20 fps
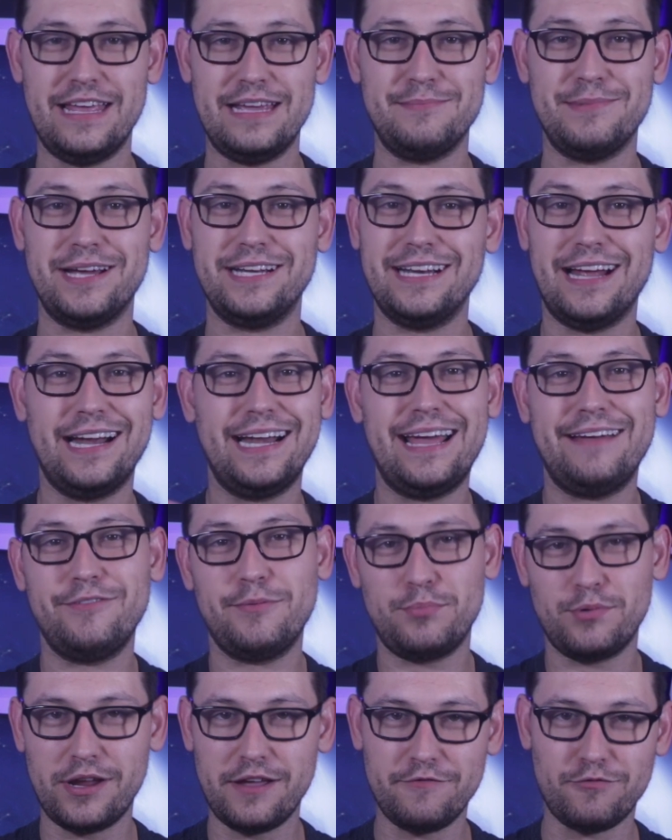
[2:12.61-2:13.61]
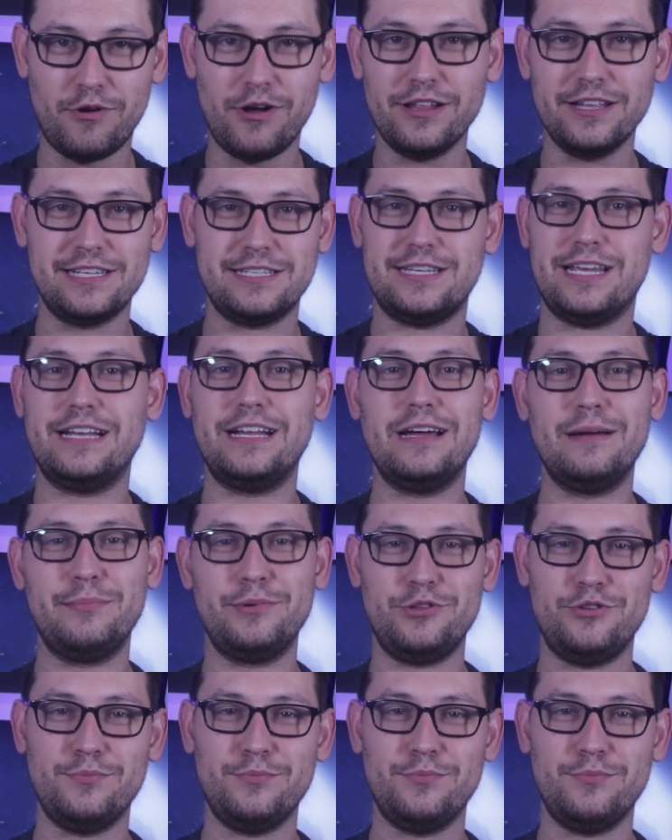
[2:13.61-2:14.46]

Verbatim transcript: they might not have a Brave wallet set up,